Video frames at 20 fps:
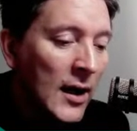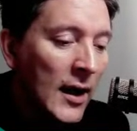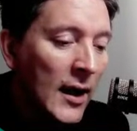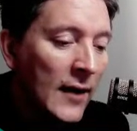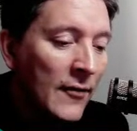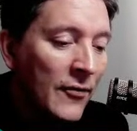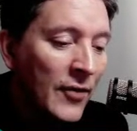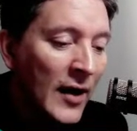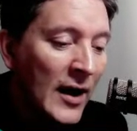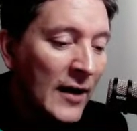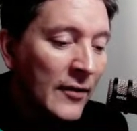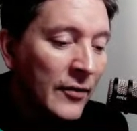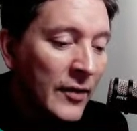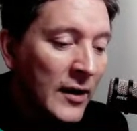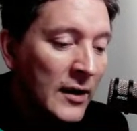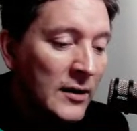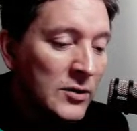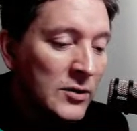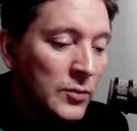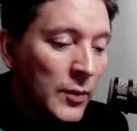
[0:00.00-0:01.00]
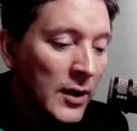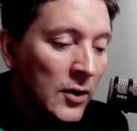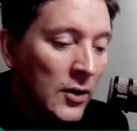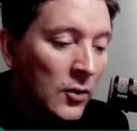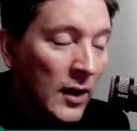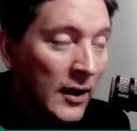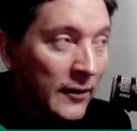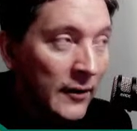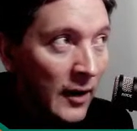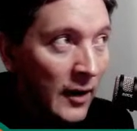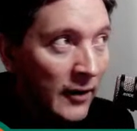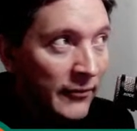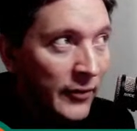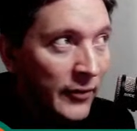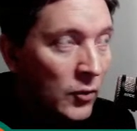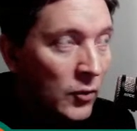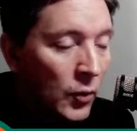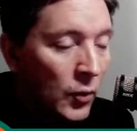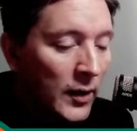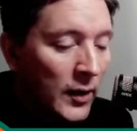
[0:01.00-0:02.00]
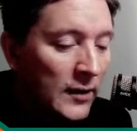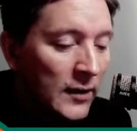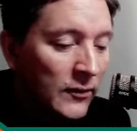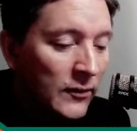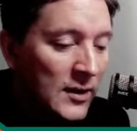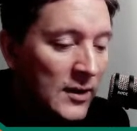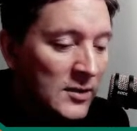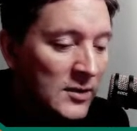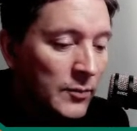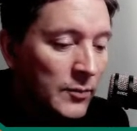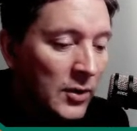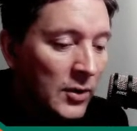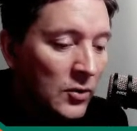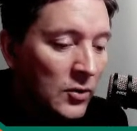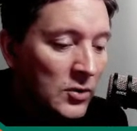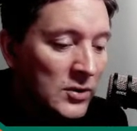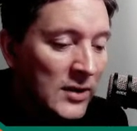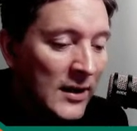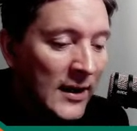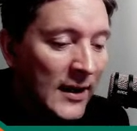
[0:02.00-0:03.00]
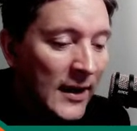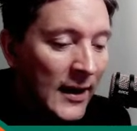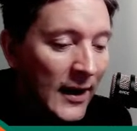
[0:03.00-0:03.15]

And that there as well, I found quite interesting, because